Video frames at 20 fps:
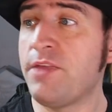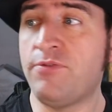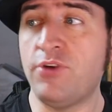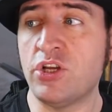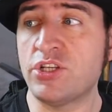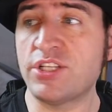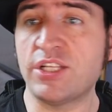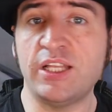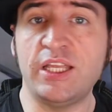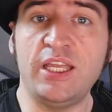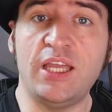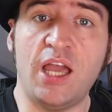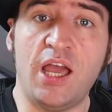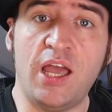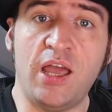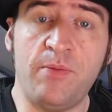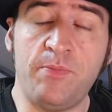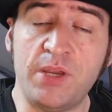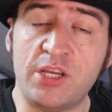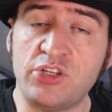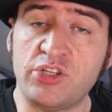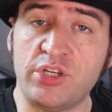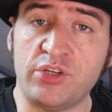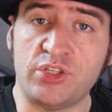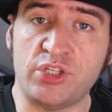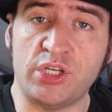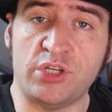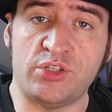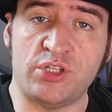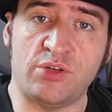Firstly, a big
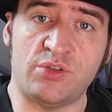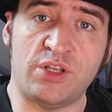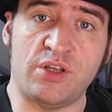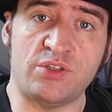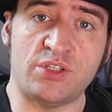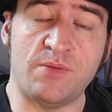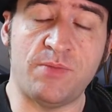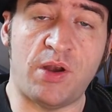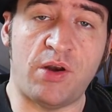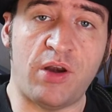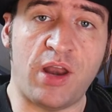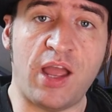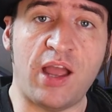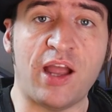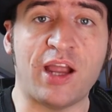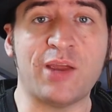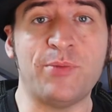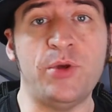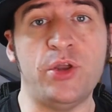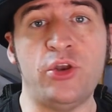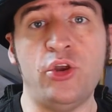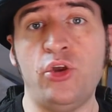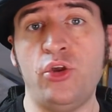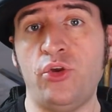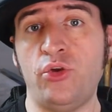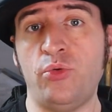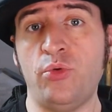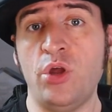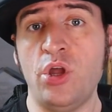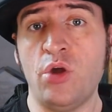shout out to Maren Hackman,
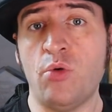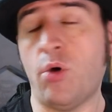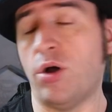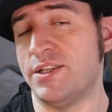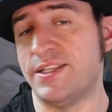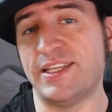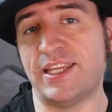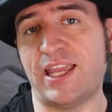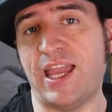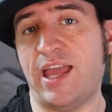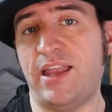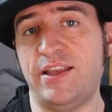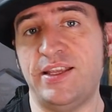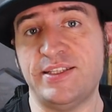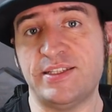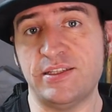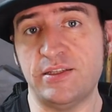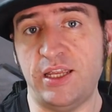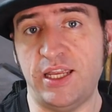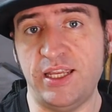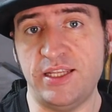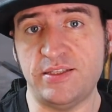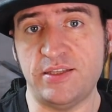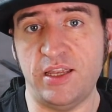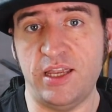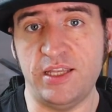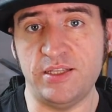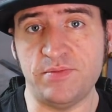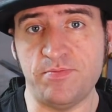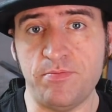who once again
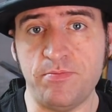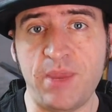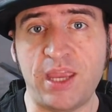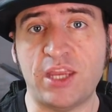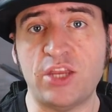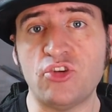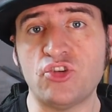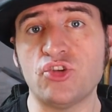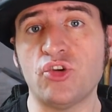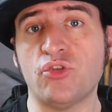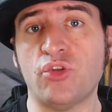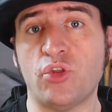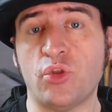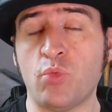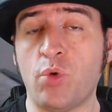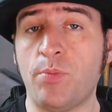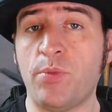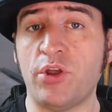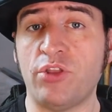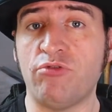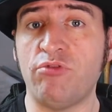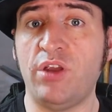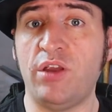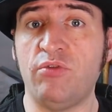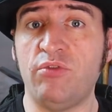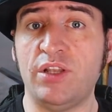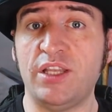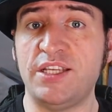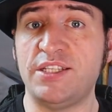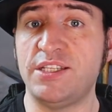is making sure that the 1.3
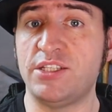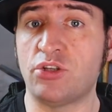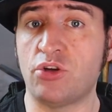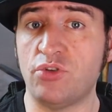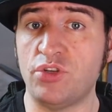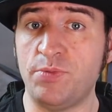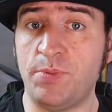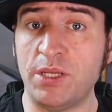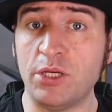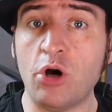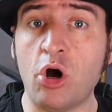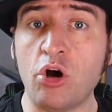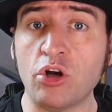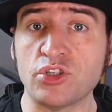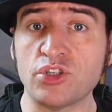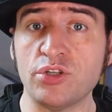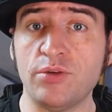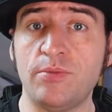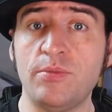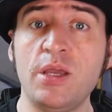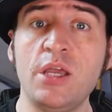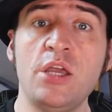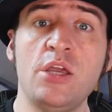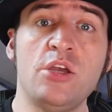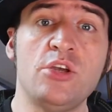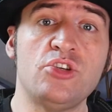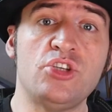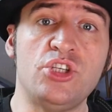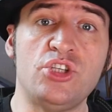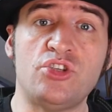release is going to be awesome.
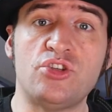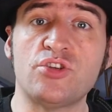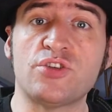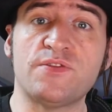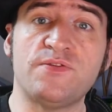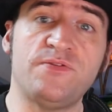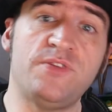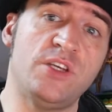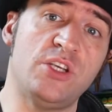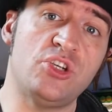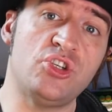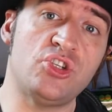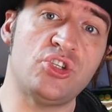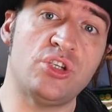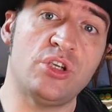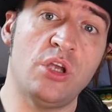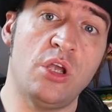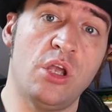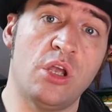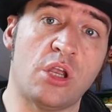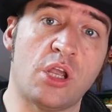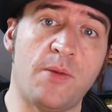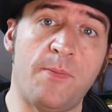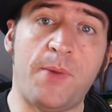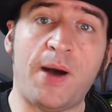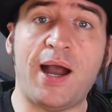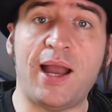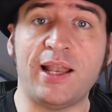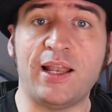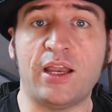She's just finished
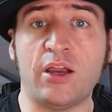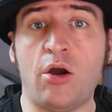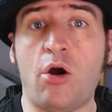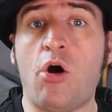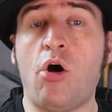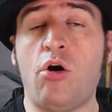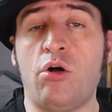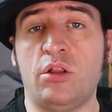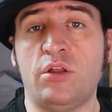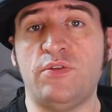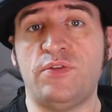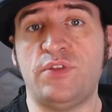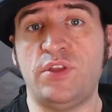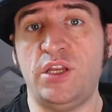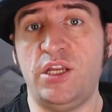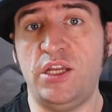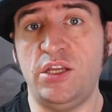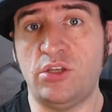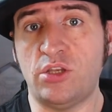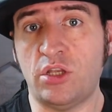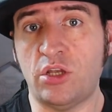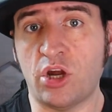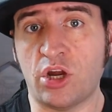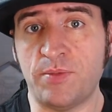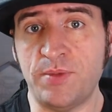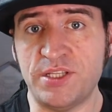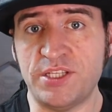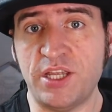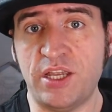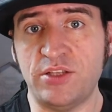compiling all of the
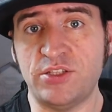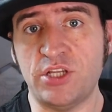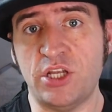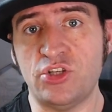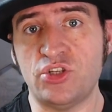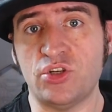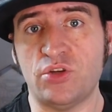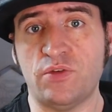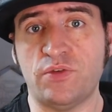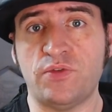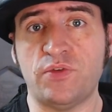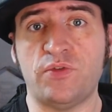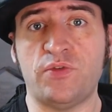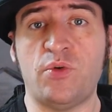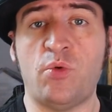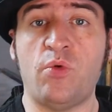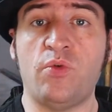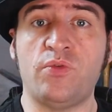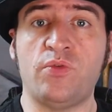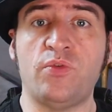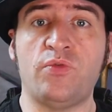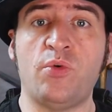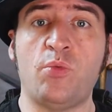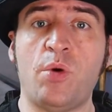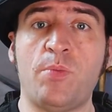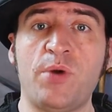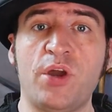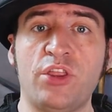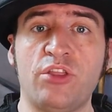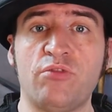documentation for
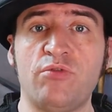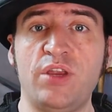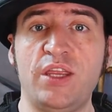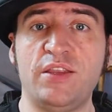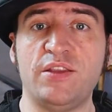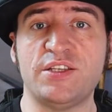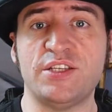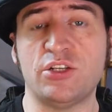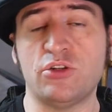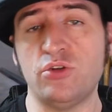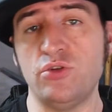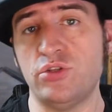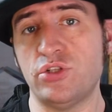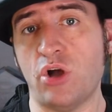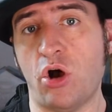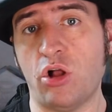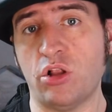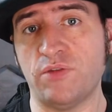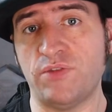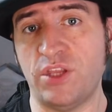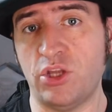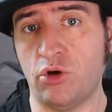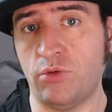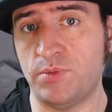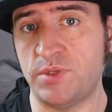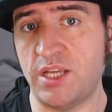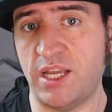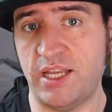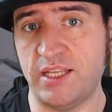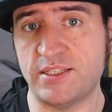1.3. This includes all of the
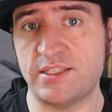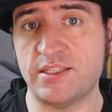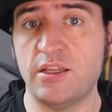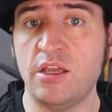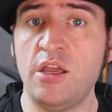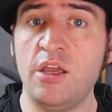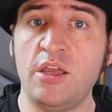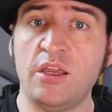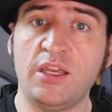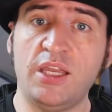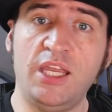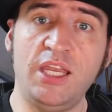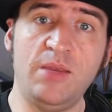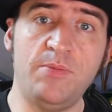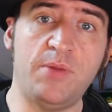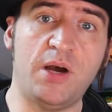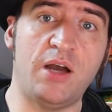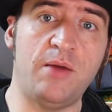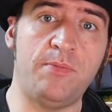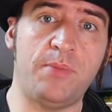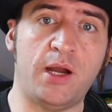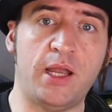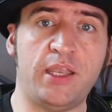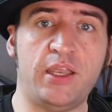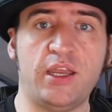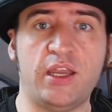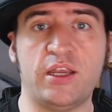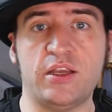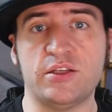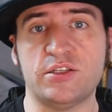updates, key
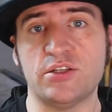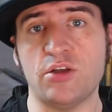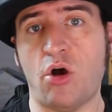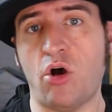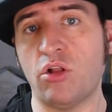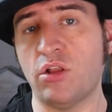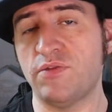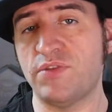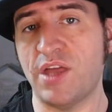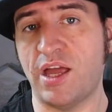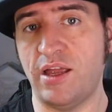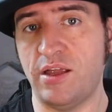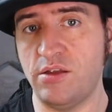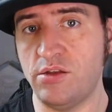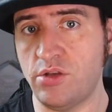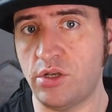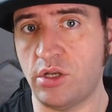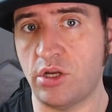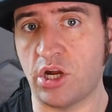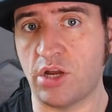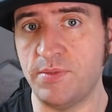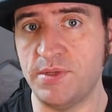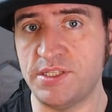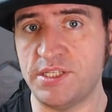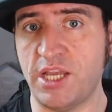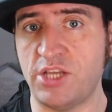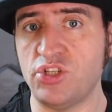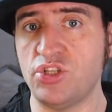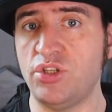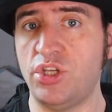bindings, all of that
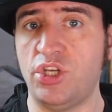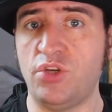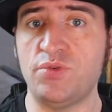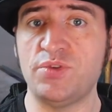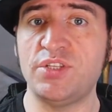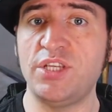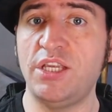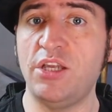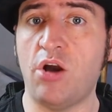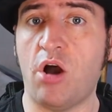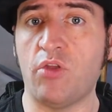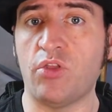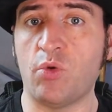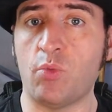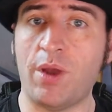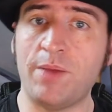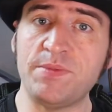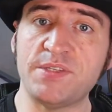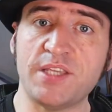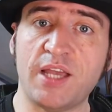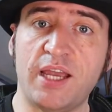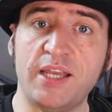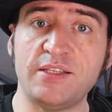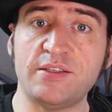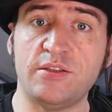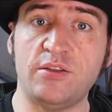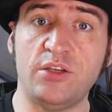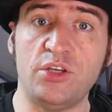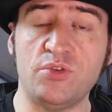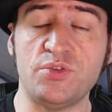documentation that you see on the
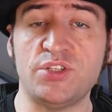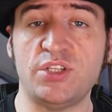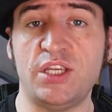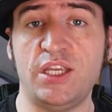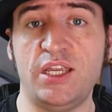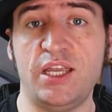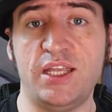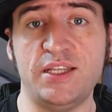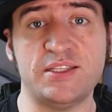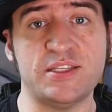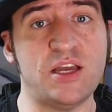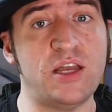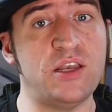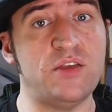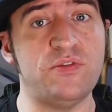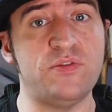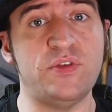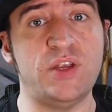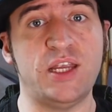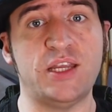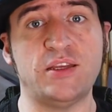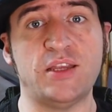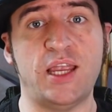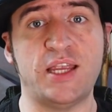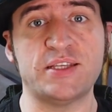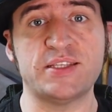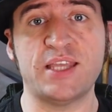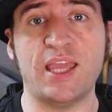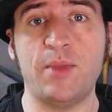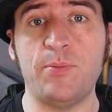website and that you see inside of
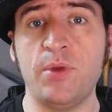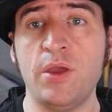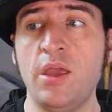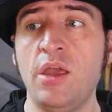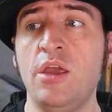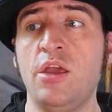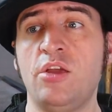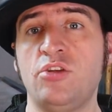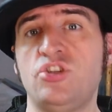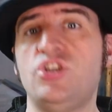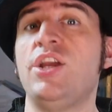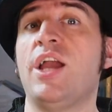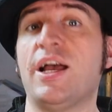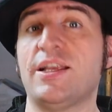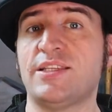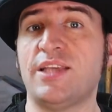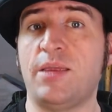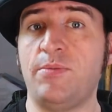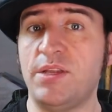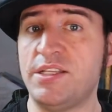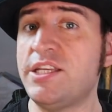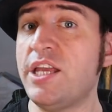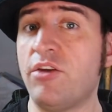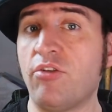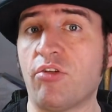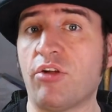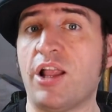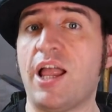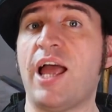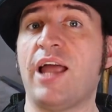Inkscape. She has a
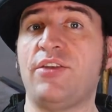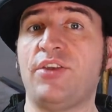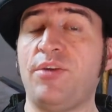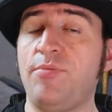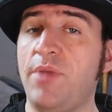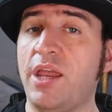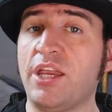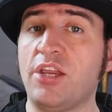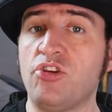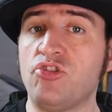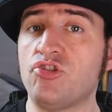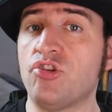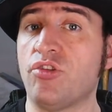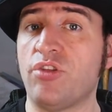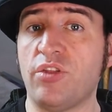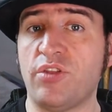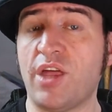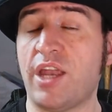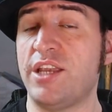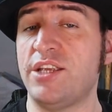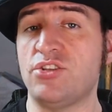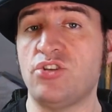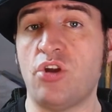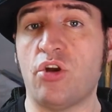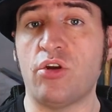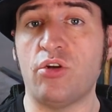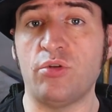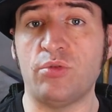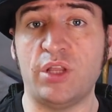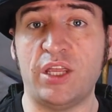material hand in making sure that that is
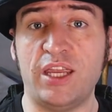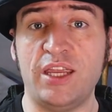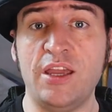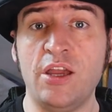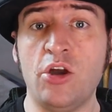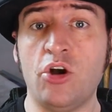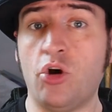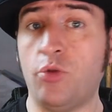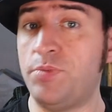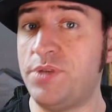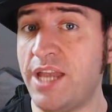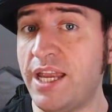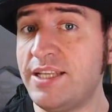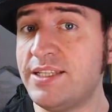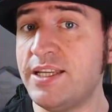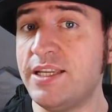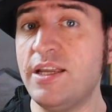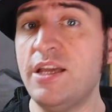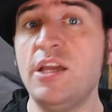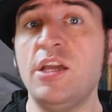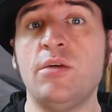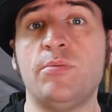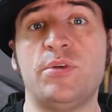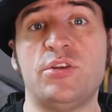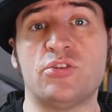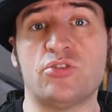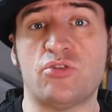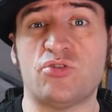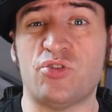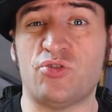not only updated,
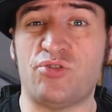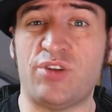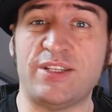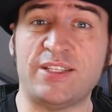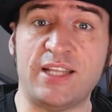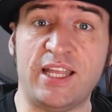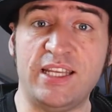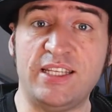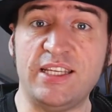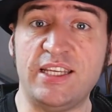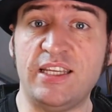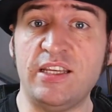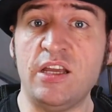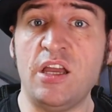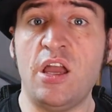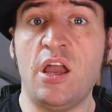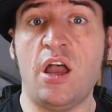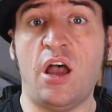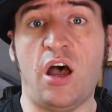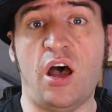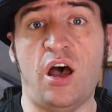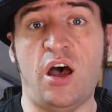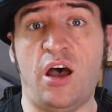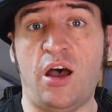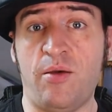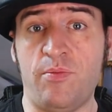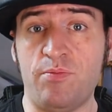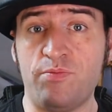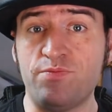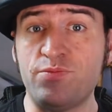but is also translated.
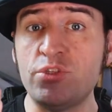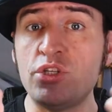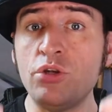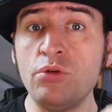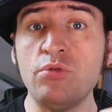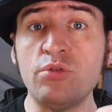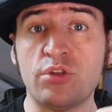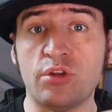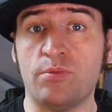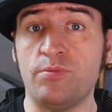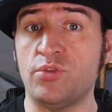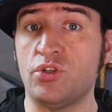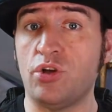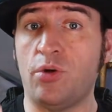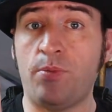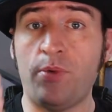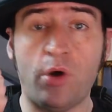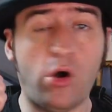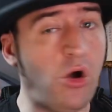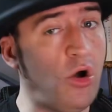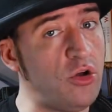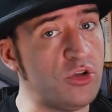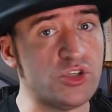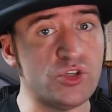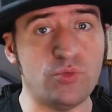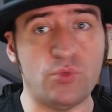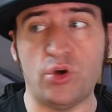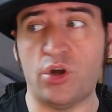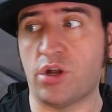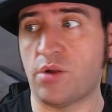2 thumbs up.
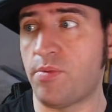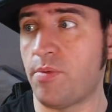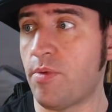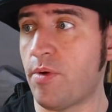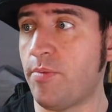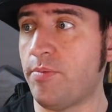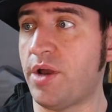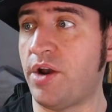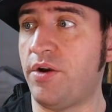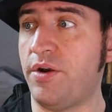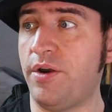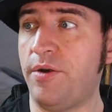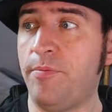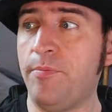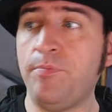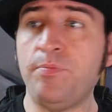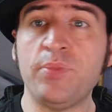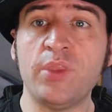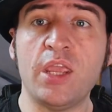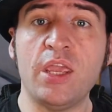Awesome work, Maren.